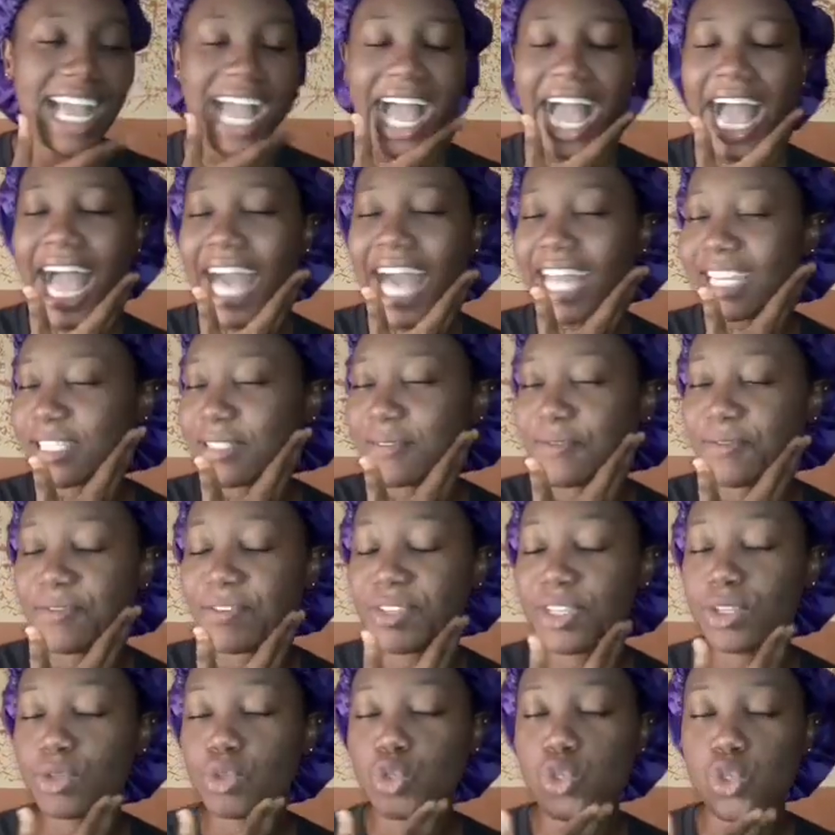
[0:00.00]
and it
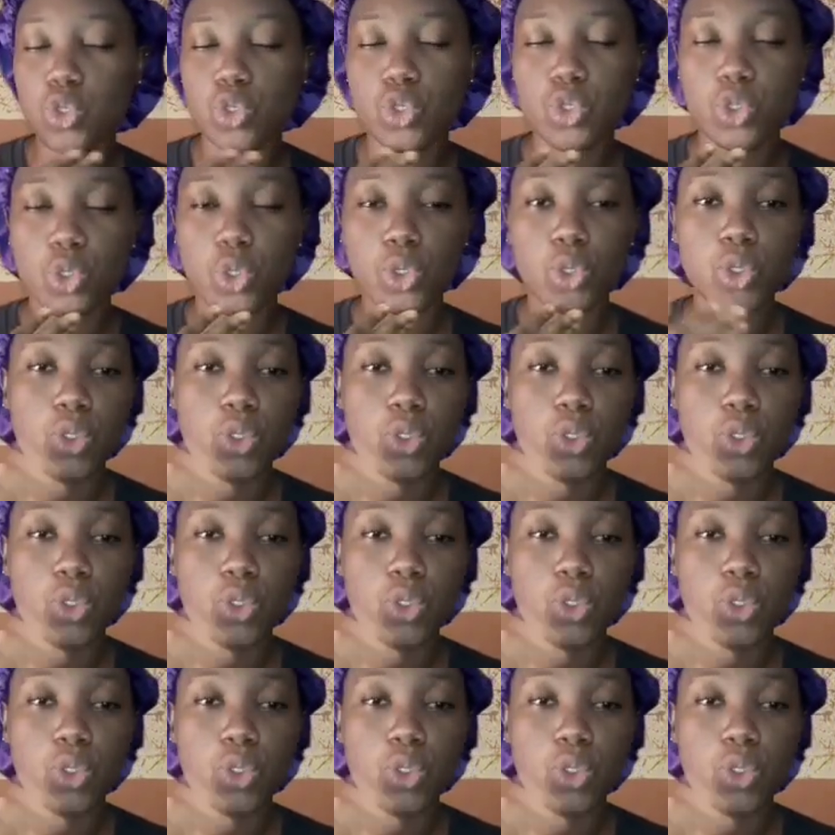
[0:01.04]
feels so